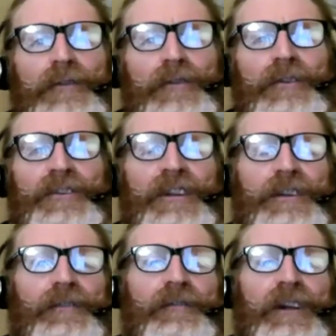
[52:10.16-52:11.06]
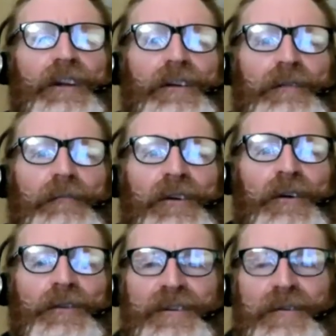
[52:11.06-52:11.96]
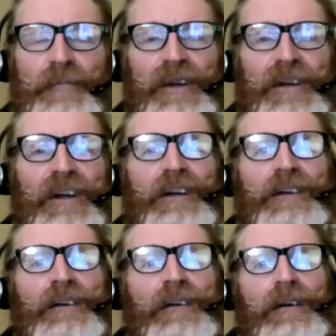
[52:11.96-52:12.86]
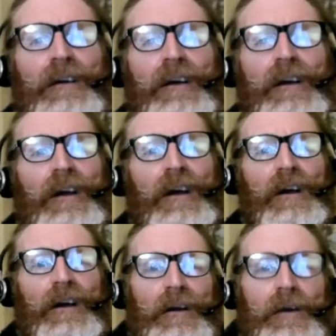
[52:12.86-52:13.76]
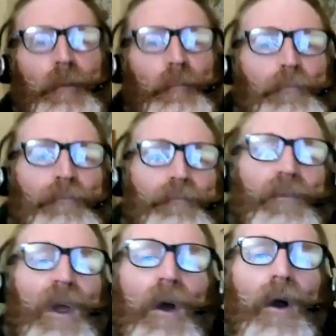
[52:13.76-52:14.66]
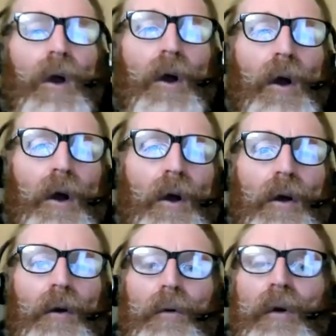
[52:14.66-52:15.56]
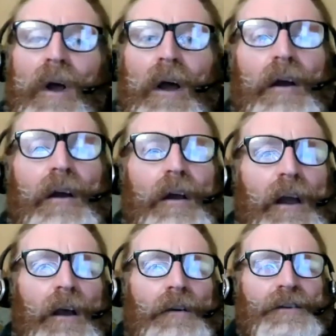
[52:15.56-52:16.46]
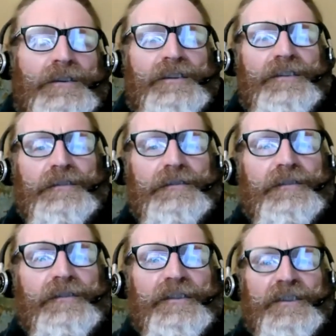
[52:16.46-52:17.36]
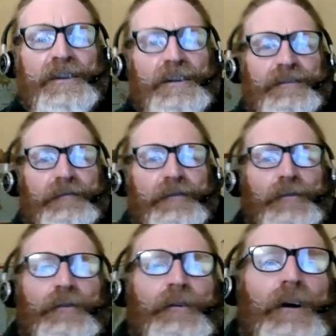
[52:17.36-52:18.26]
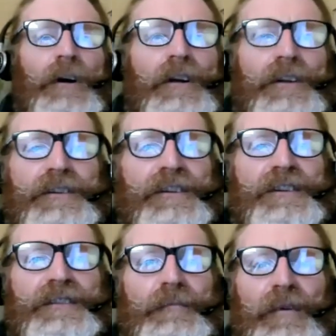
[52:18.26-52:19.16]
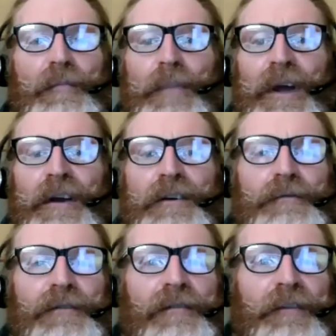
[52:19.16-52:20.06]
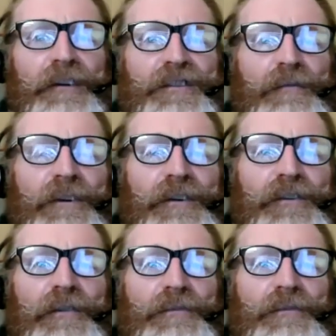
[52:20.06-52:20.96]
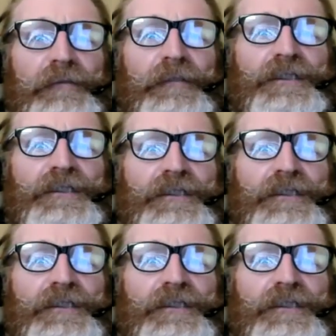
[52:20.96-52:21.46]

you said you've done a, a concert pa um, how does the, the size of your system compare to a conventional one in terms of physical size of speaker